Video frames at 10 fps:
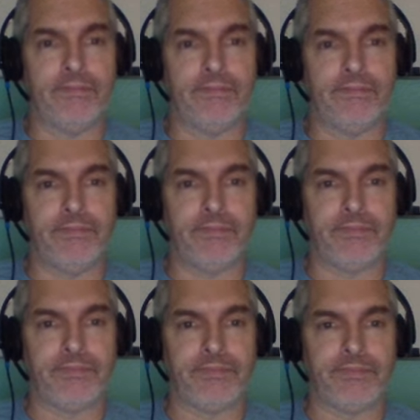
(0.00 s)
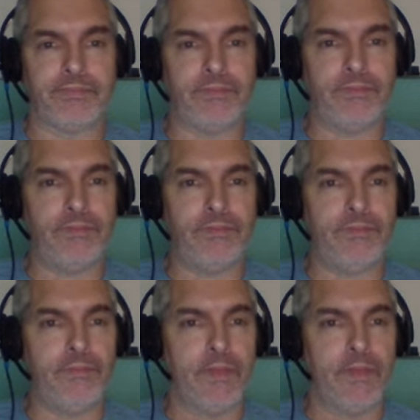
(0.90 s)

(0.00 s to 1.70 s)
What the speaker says: No one is speaking in this clip.